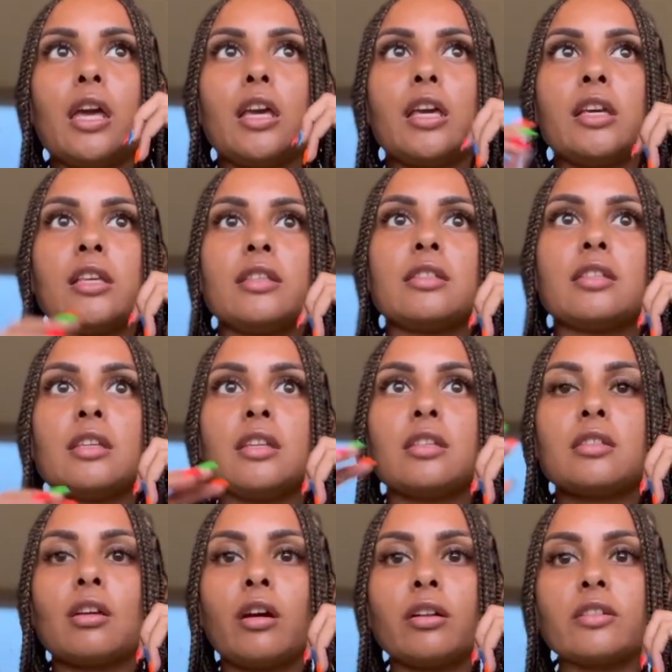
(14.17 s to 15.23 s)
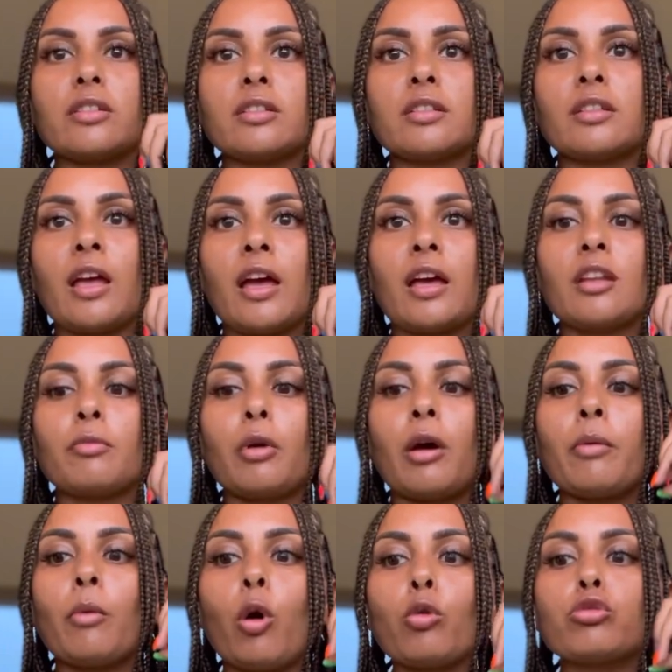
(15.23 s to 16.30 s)
easy to understand, but
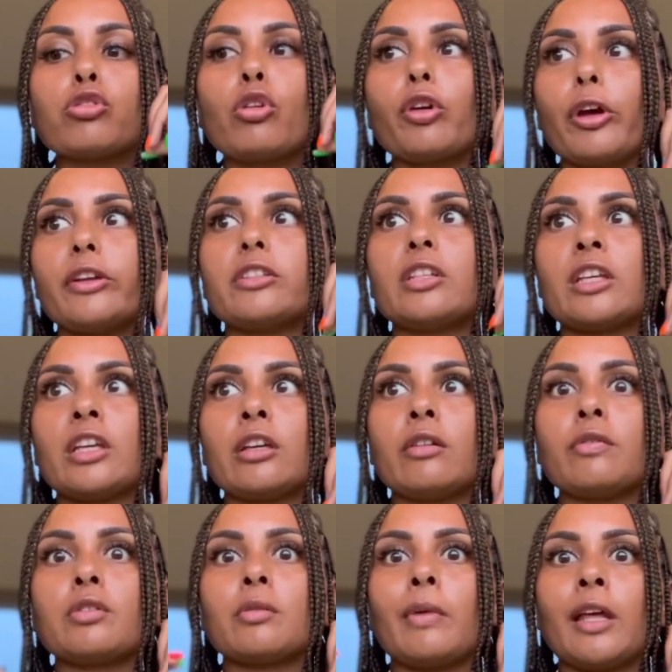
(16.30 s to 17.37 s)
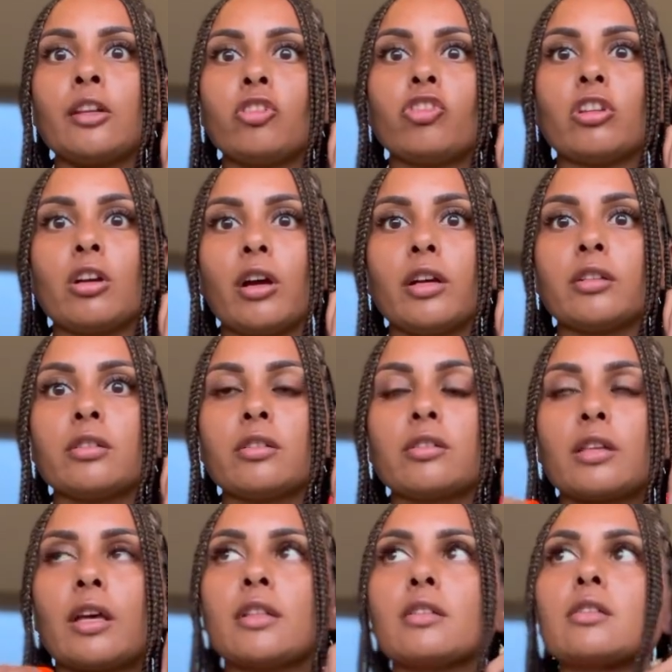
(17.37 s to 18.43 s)
I'm also going to give some energy guidance
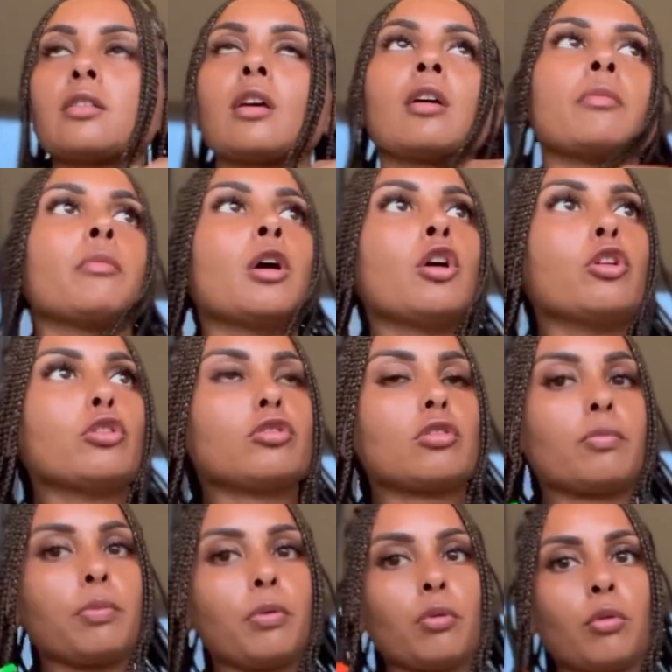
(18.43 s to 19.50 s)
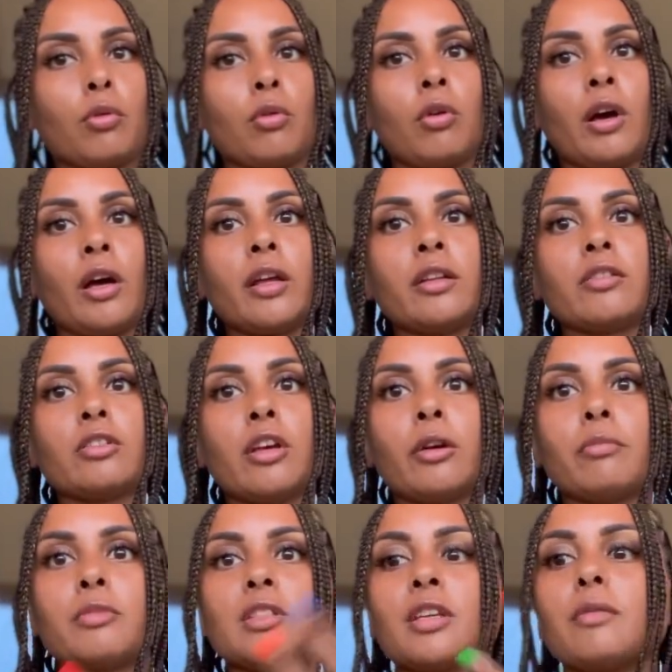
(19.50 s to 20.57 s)
and some support and
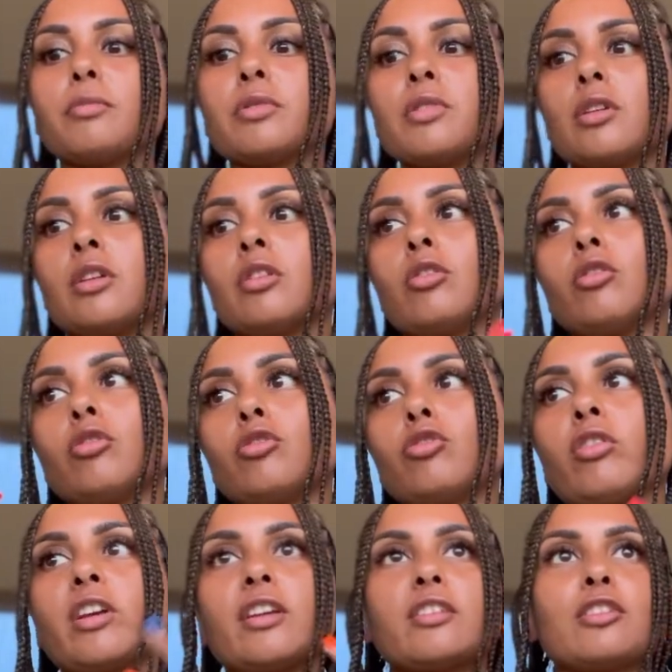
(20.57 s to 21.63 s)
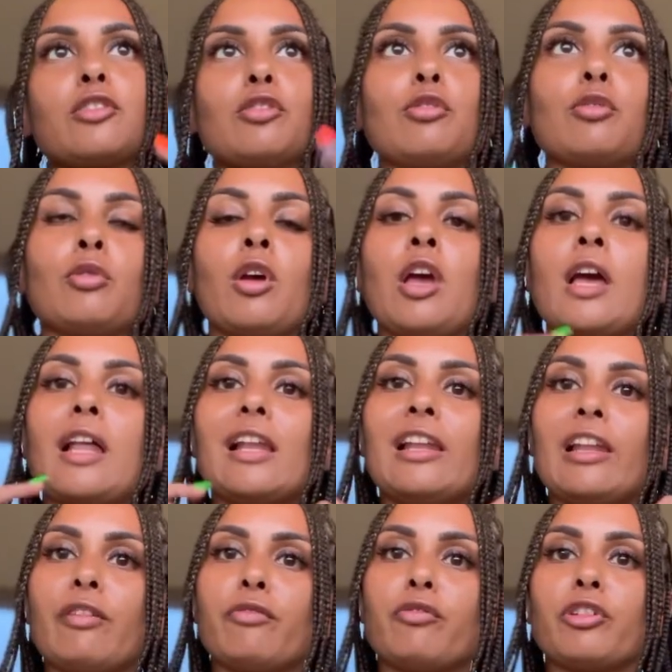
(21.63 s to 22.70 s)
tips and tricks to
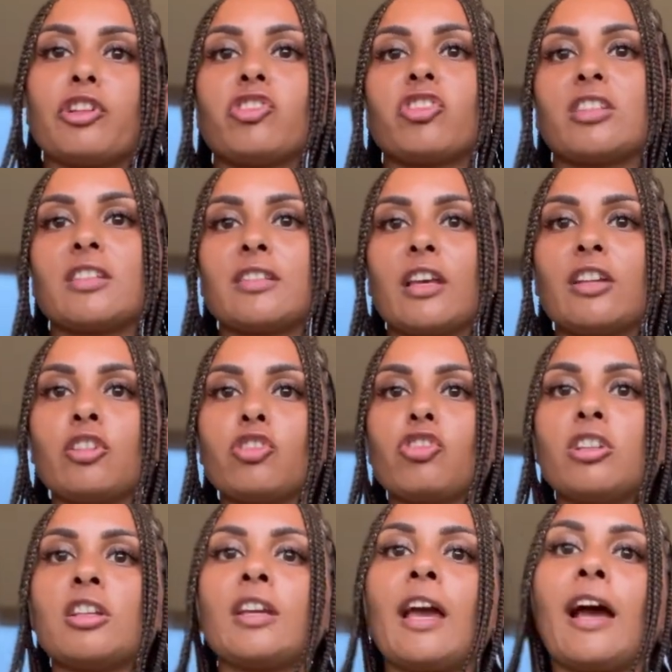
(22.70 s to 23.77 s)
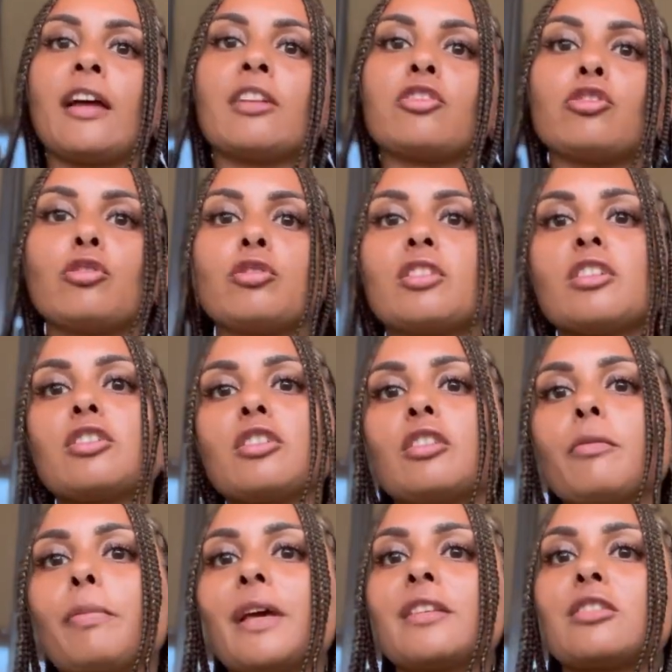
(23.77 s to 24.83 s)
leverage this energy and use it to the
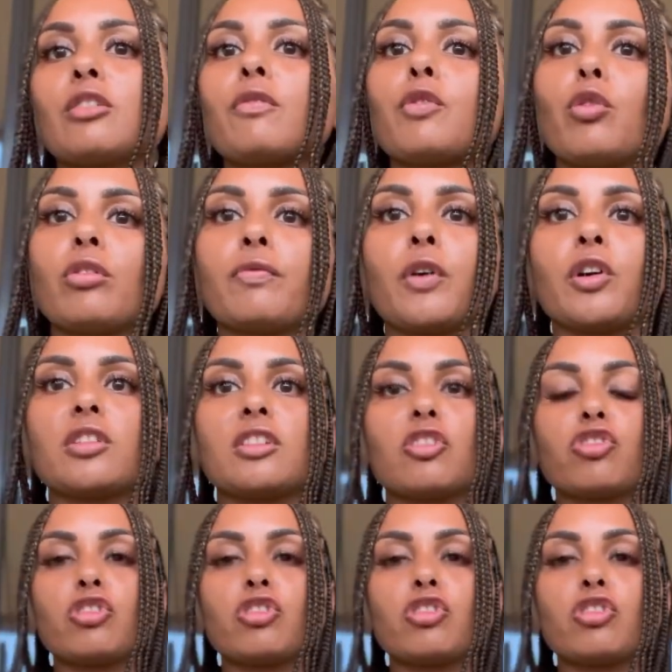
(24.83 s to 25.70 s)
best of your advantage.